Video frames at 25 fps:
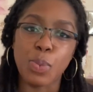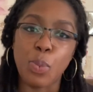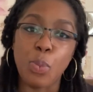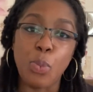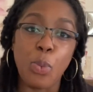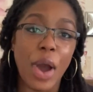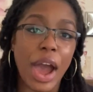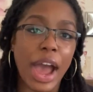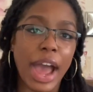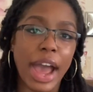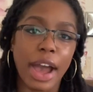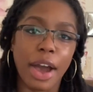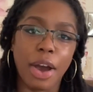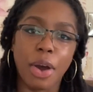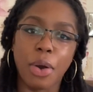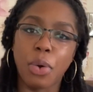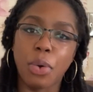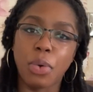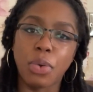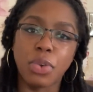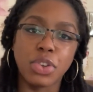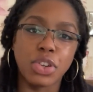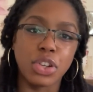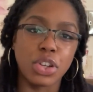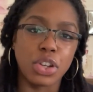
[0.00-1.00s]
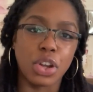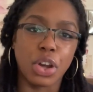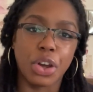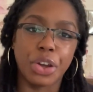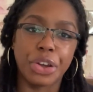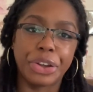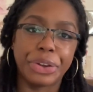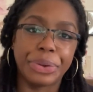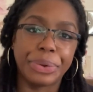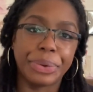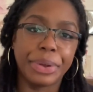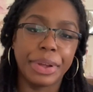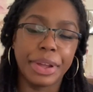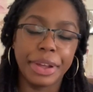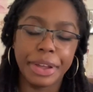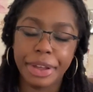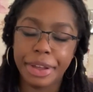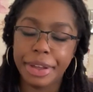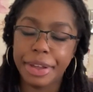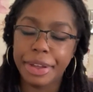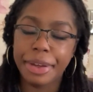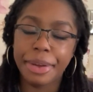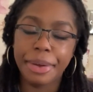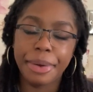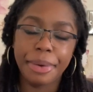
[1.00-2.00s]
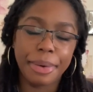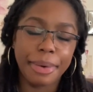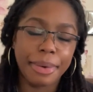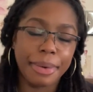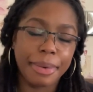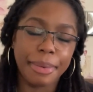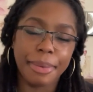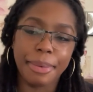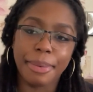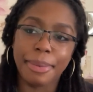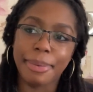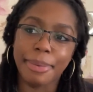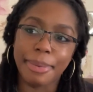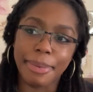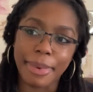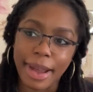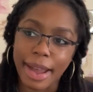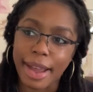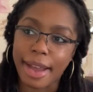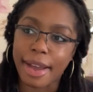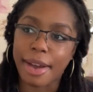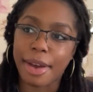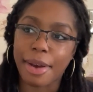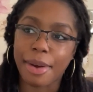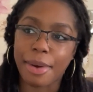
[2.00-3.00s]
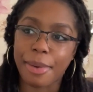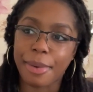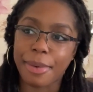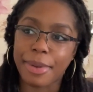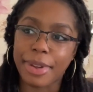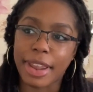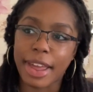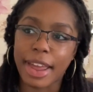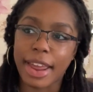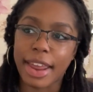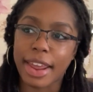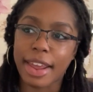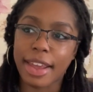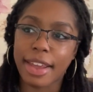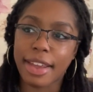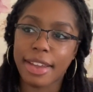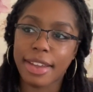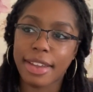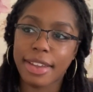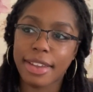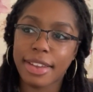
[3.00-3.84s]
wow, you know, wow. Like,